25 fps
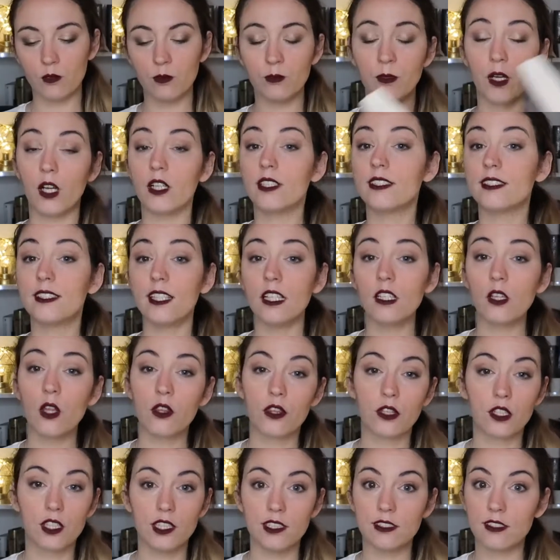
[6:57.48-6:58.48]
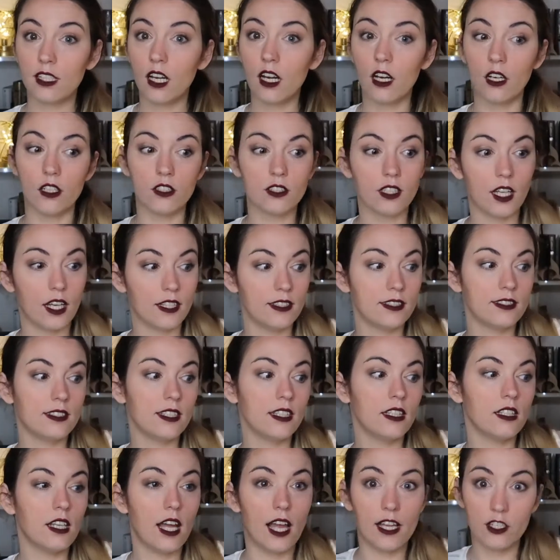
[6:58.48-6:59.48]
but still at 3 stars. I
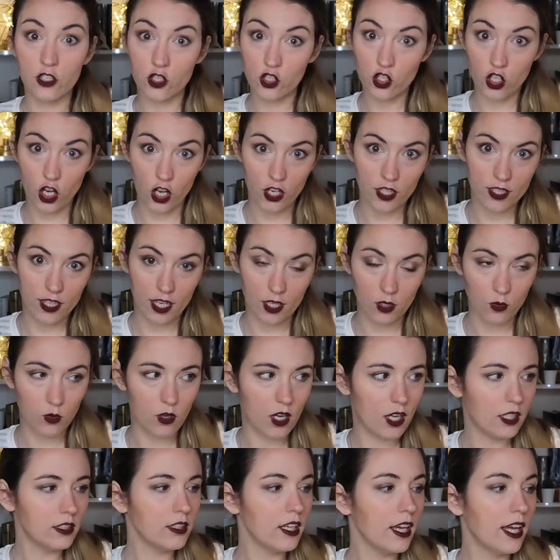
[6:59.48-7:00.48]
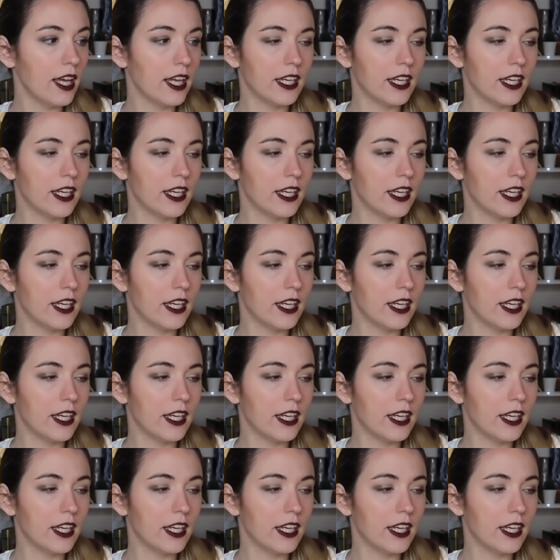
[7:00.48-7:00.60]
still enjoyed that one